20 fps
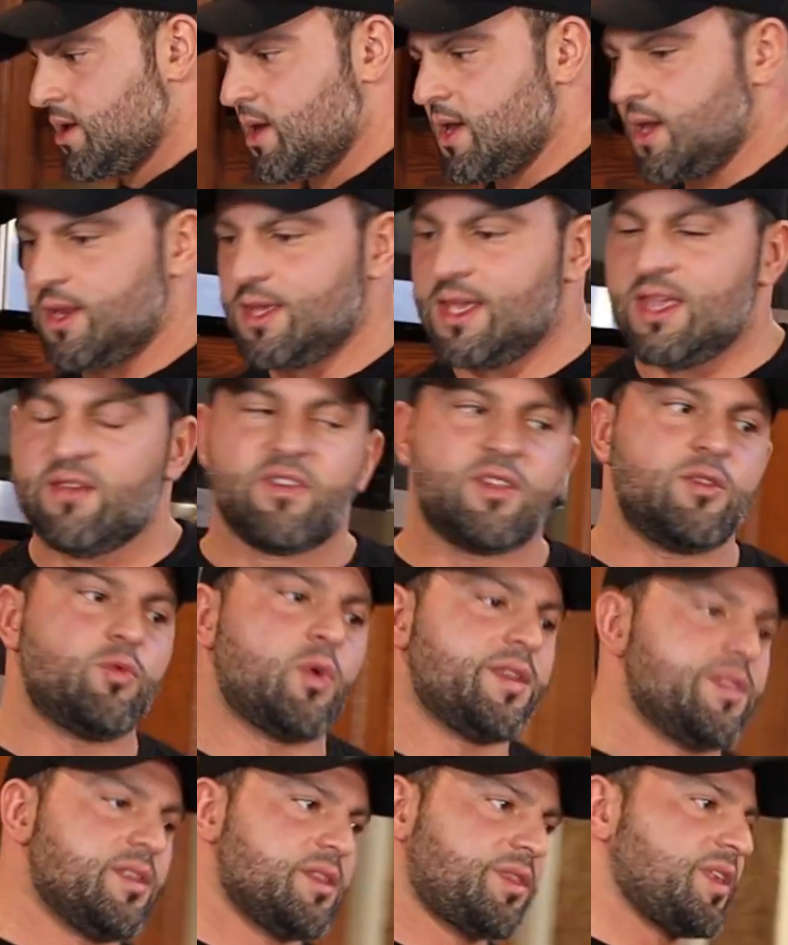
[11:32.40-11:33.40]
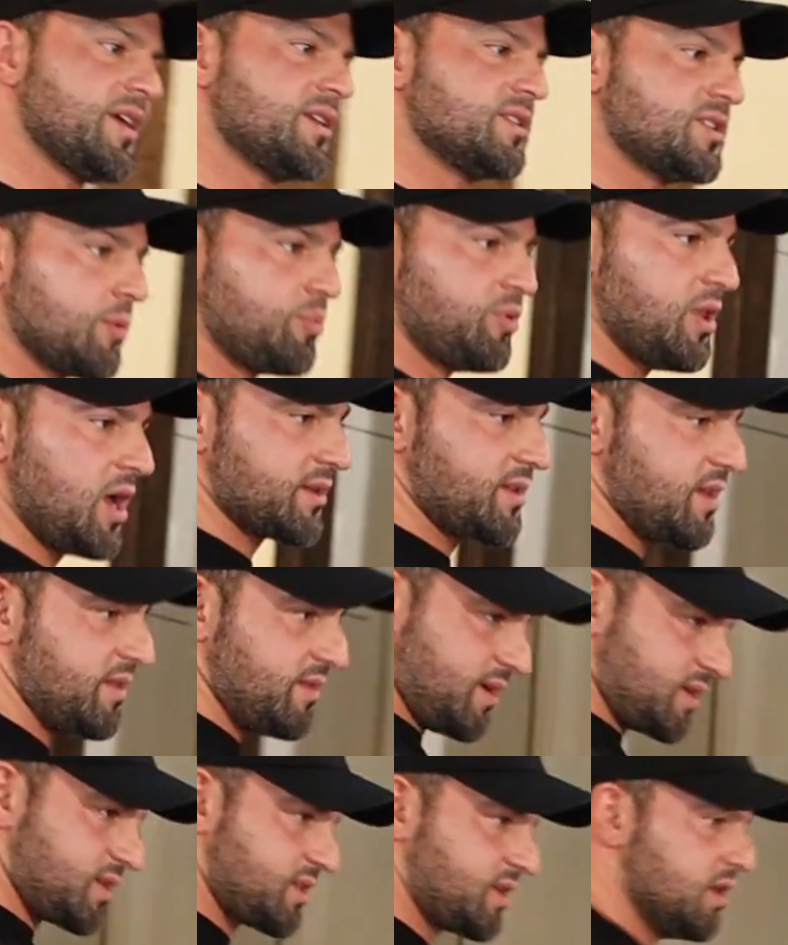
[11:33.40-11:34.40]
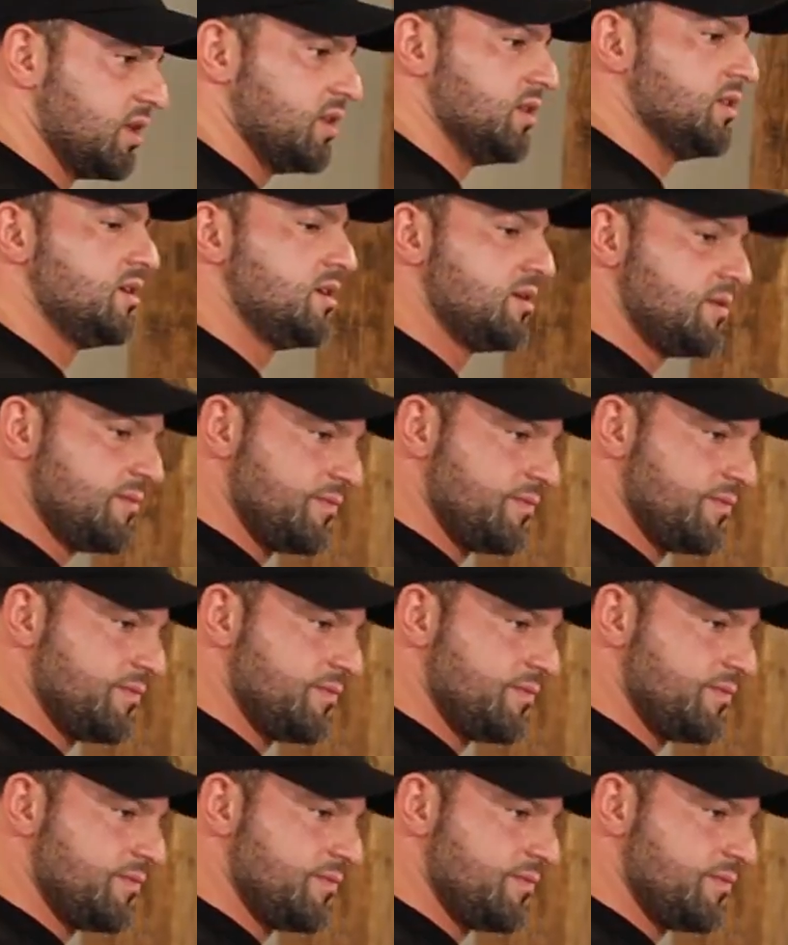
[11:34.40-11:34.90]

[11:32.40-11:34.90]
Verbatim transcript: It, even when things are plugged in, they're still